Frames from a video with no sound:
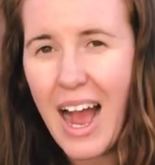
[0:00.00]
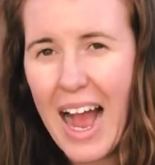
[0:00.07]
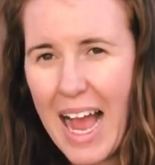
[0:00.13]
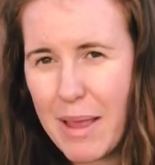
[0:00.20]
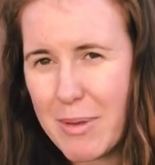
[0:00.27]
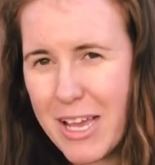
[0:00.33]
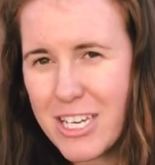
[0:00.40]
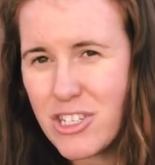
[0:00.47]

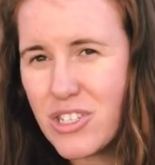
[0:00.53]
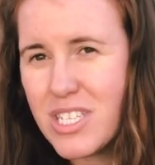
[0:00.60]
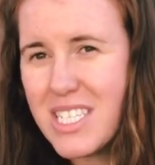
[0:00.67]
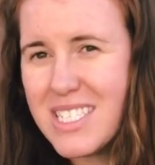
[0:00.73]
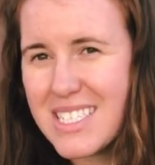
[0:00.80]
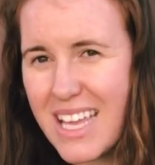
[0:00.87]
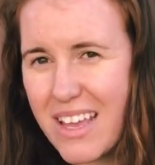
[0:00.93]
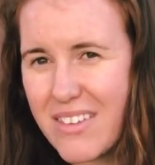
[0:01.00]
I'm actually
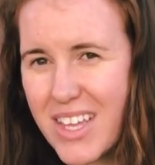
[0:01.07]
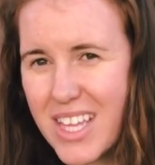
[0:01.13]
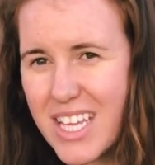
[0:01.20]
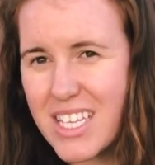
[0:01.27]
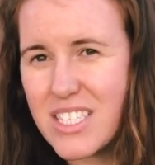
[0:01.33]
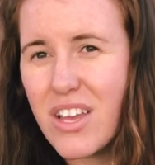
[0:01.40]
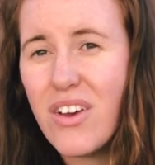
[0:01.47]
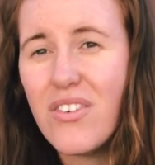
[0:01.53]
saving
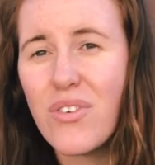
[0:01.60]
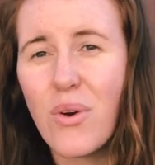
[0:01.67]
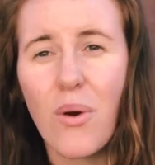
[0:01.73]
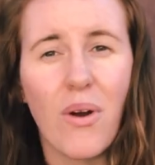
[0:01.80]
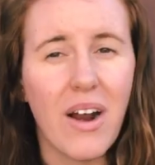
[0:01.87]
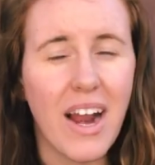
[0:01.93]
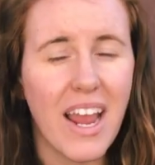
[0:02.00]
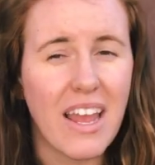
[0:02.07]
this
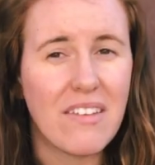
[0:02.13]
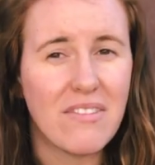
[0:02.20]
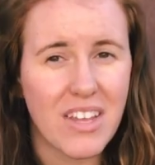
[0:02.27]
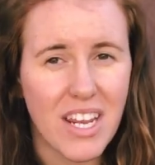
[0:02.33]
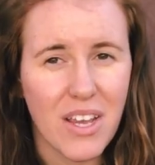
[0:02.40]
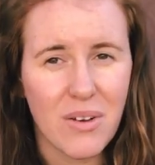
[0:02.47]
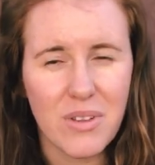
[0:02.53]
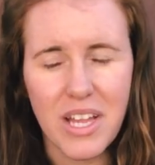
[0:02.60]
for a
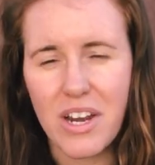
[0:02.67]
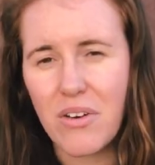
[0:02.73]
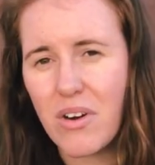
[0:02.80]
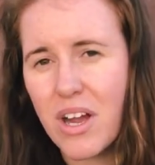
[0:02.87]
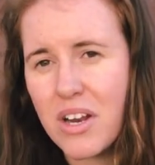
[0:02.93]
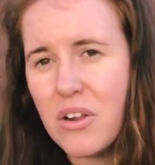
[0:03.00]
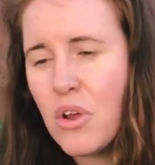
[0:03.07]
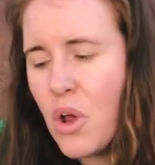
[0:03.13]
video later
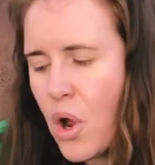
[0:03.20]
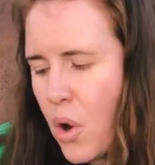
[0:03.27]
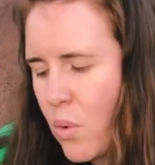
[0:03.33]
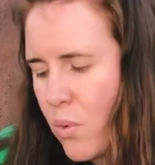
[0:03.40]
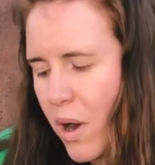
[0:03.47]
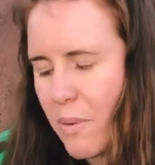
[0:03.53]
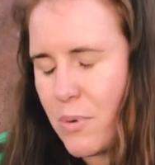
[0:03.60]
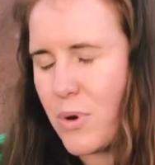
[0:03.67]
on
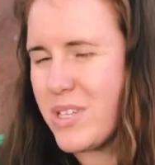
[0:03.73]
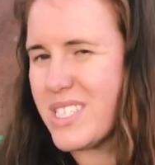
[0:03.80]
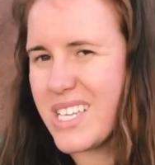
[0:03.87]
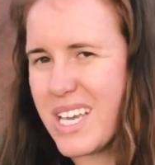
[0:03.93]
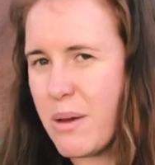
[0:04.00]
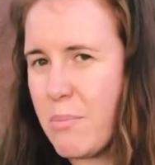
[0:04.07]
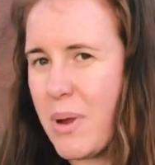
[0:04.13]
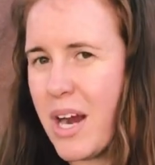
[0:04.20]
where I'm going to
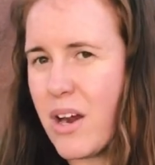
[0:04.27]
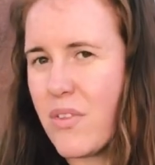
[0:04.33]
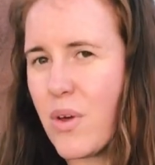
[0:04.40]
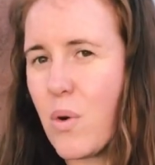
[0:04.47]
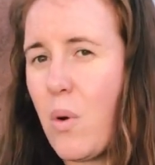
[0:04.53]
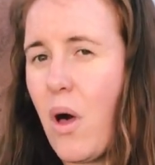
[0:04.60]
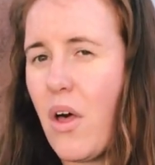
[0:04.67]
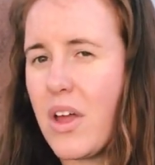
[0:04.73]
compare the
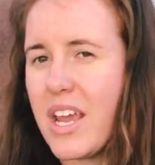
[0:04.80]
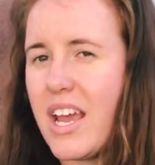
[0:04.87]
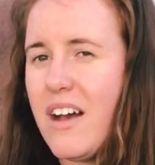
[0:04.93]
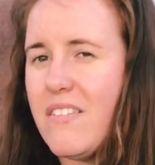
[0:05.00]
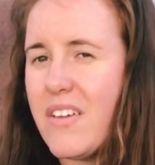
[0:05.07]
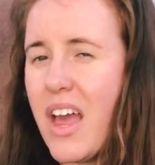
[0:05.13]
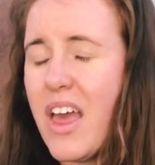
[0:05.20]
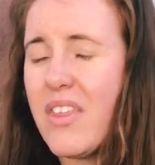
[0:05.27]
quality
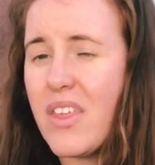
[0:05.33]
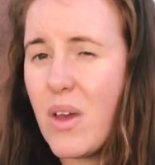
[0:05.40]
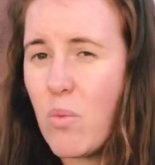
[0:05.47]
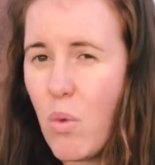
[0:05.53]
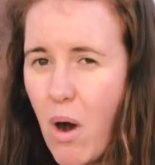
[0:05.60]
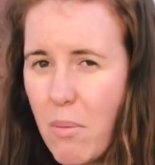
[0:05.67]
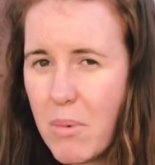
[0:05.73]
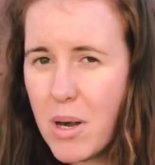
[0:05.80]
of the
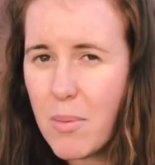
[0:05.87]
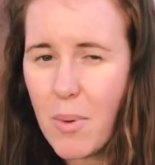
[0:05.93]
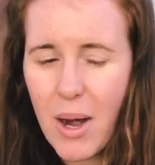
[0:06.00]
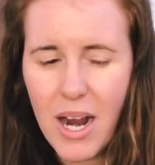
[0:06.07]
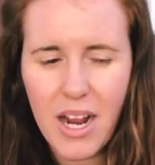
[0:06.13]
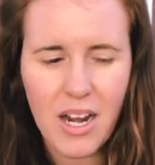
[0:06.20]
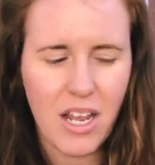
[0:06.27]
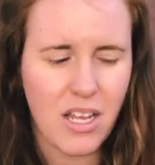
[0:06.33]
Walmart
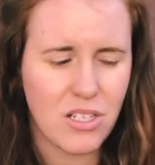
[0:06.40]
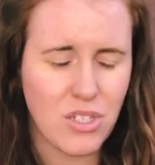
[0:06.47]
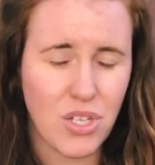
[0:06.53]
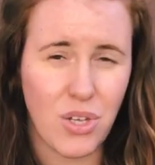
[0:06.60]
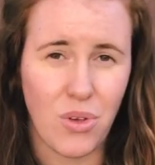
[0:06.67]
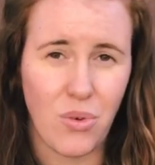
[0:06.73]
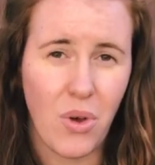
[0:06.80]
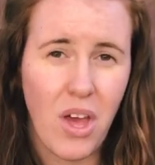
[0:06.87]
brand
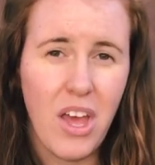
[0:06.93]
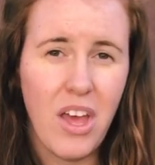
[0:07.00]
to